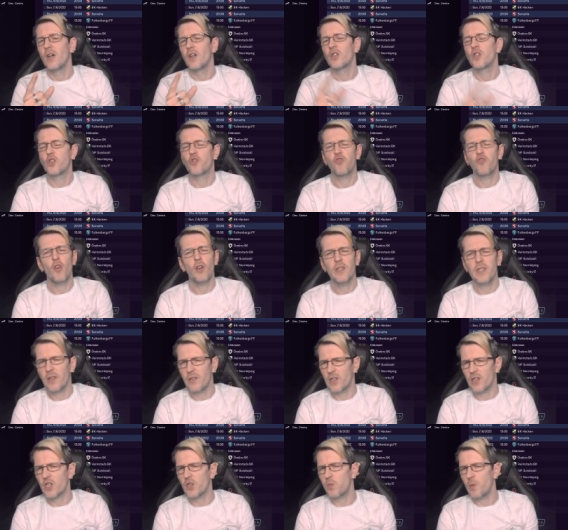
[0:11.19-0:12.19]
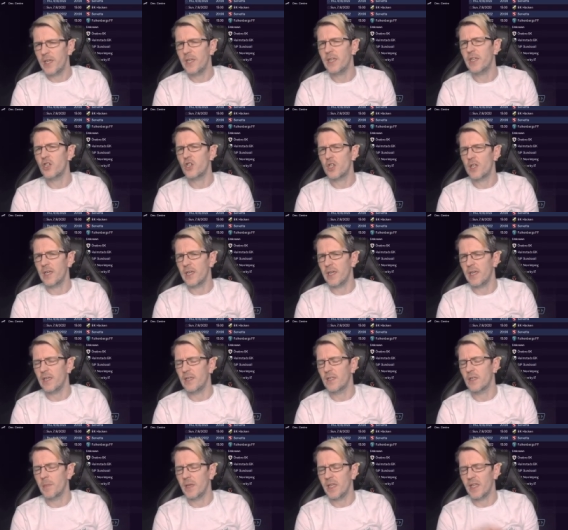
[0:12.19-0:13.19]
to try to get the Swedish league
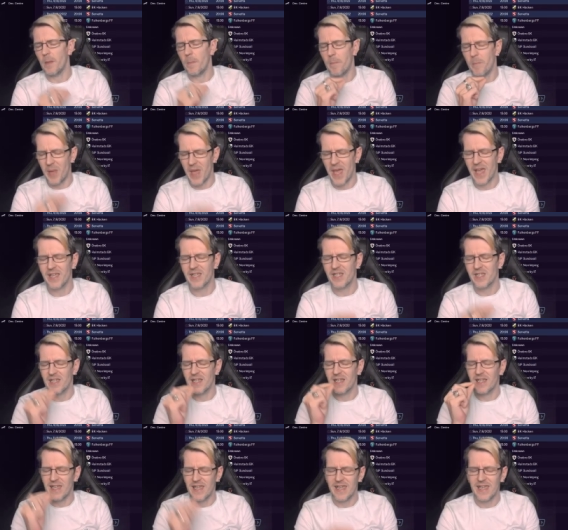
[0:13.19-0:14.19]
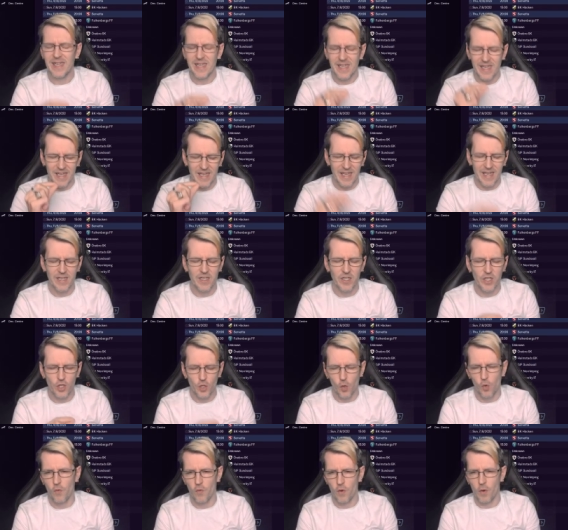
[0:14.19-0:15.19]
to be the best league in
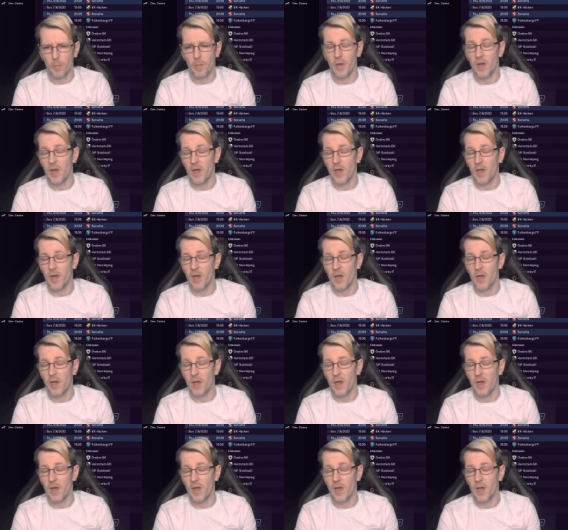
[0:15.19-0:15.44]
Europe.